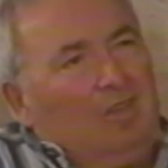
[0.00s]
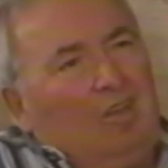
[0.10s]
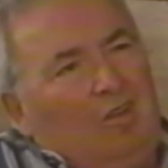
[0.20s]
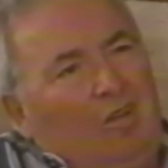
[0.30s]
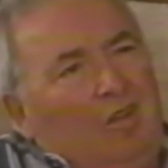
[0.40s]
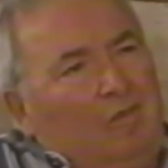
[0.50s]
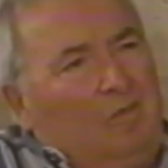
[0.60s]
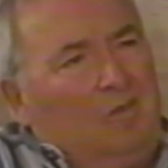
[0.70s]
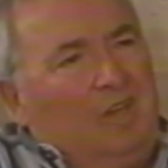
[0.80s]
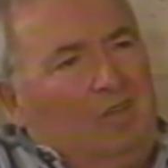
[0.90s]
Not all of
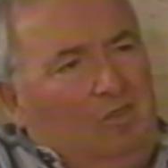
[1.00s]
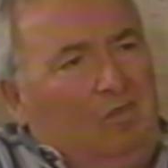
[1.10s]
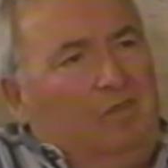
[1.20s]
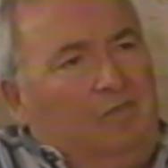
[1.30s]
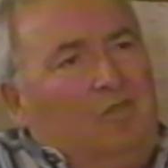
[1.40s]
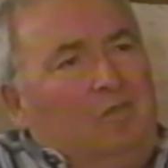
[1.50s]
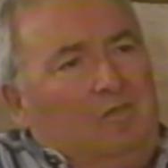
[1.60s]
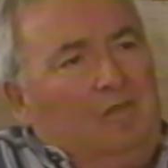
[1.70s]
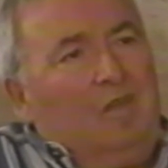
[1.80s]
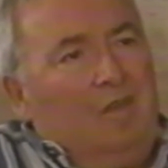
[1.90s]
them had
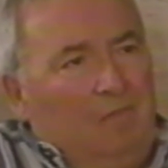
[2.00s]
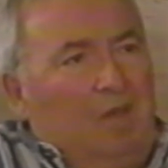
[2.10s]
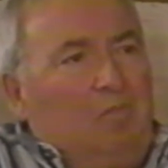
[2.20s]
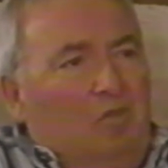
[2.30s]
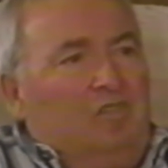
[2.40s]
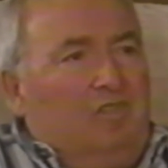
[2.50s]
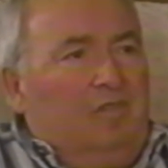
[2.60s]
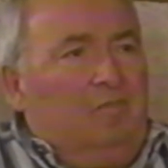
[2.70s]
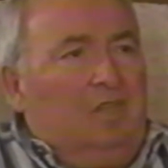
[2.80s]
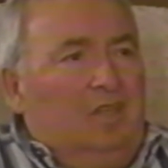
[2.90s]
uniforms, but most of
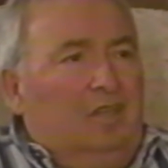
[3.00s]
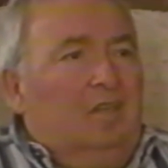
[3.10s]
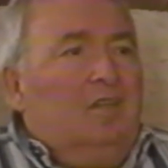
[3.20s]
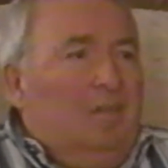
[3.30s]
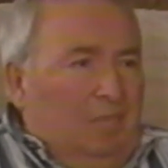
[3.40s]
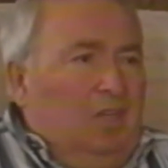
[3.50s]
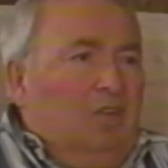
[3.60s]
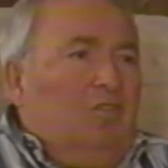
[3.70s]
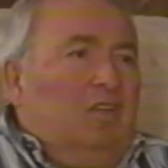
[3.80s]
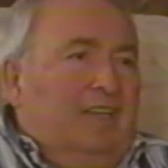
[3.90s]
them did. But they
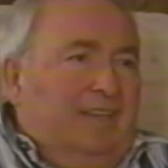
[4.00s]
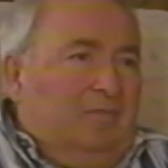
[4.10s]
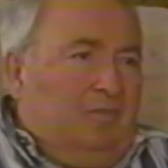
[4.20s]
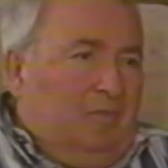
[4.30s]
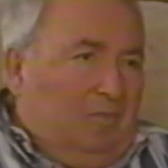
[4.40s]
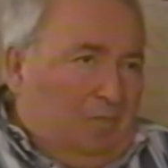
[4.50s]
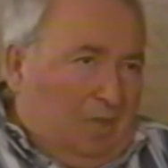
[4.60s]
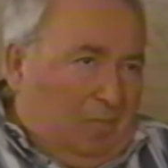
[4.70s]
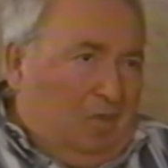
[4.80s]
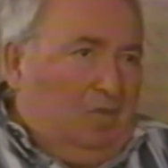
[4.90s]
all had
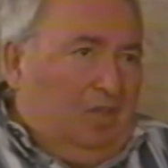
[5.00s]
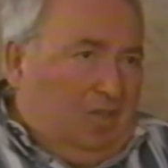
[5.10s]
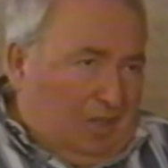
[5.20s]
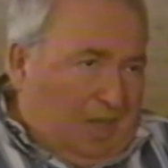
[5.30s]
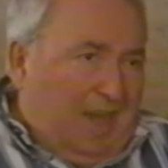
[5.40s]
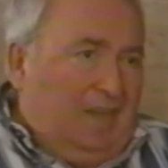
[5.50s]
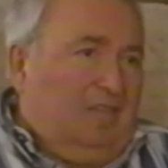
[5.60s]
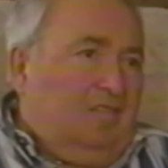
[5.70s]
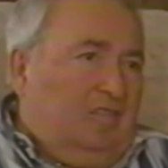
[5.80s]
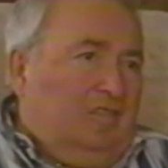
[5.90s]
ammunition,
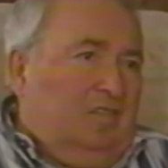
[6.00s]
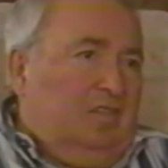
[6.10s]
guns.